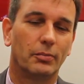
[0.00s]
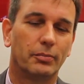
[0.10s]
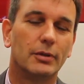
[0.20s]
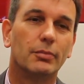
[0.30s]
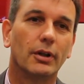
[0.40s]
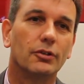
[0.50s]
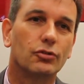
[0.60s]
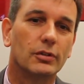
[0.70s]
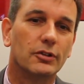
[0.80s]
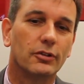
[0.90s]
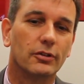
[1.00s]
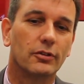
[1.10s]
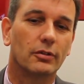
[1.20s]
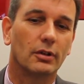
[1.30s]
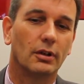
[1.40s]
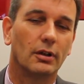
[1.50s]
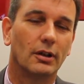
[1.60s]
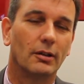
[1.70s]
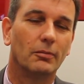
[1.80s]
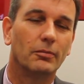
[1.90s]
people are treated
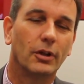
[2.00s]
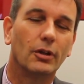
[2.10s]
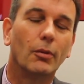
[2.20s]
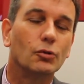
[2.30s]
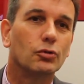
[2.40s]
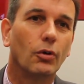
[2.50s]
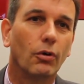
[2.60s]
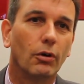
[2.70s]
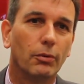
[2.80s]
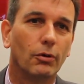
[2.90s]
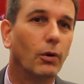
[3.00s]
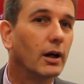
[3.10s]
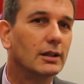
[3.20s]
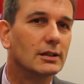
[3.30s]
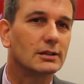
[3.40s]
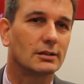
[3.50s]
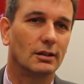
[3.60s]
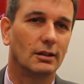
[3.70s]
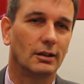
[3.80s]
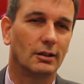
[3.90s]
in the most horrible ways.
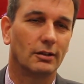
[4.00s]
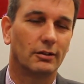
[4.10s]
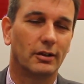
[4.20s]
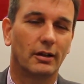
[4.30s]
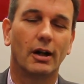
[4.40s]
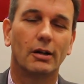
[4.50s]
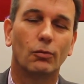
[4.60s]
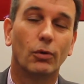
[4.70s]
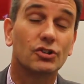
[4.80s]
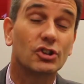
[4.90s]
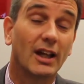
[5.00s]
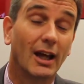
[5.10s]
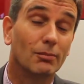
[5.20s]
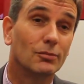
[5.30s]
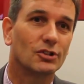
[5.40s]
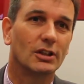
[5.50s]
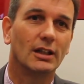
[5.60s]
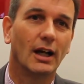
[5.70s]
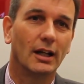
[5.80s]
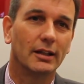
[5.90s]
There are witch camps in
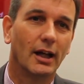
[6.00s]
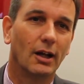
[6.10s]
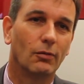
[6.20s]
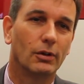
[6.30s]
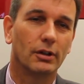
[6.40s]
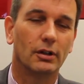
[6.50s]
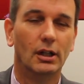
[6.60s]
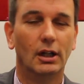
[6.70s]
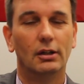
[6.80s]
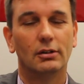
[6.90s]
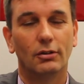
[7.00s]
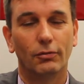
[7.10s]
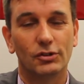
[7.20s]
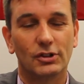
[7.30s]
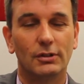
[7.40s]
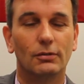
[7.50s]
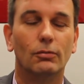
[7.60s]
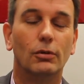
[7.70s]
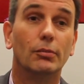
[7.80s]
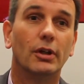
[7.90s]
Ghana where obviously
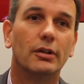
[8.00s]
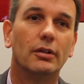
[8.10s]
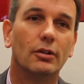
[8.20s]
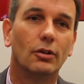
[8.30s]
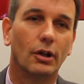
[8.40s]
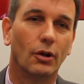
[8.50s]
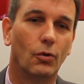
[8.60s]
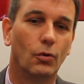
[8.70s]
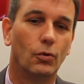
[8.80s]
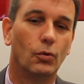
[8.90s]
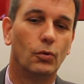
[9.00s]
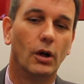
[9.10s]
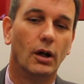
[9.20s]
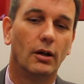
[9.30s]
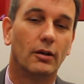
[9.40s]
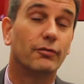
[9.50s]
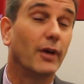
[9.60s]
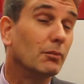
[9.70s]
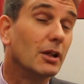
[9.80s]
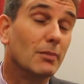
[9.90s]
women who
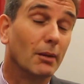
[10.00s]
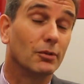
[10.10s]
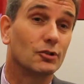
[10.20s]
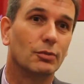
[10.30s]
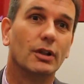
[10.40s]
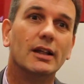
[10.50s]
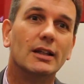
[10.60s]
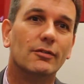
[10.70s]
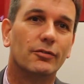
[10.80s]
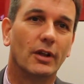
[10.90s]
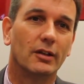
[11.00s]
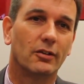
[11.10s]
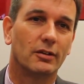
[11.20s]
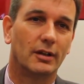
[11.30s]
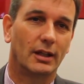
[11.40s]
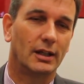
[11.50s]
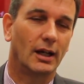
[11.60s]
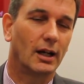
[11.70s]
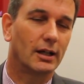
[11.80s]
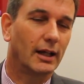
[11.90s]
family members believe that they
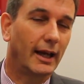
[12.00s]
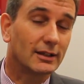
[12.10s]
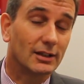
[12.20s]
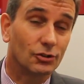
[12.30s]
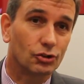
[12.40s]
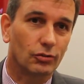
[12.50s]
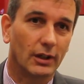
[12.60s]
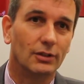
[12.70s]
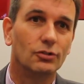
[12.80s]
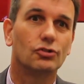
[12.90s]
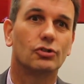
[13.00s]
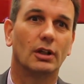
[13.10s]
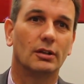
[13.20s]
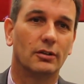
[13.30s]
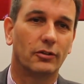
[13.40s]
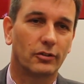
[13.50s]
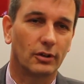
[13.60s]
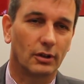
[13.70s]
are acting strange, and